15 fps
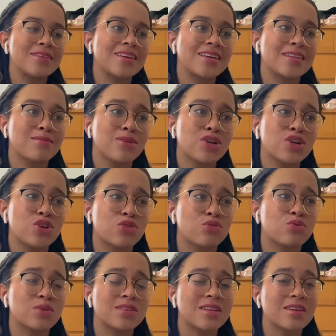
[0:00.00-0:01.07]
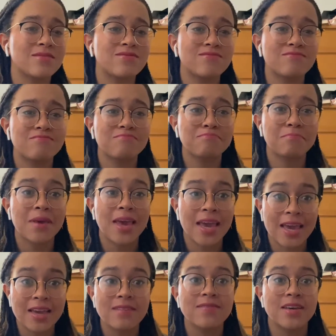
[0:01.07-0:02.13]
It's about a girl who's like a
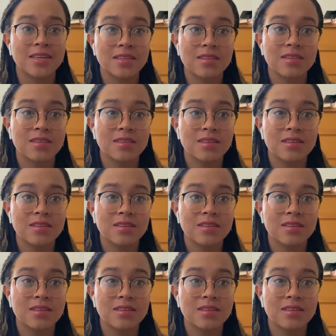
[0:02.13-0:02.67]
pig face.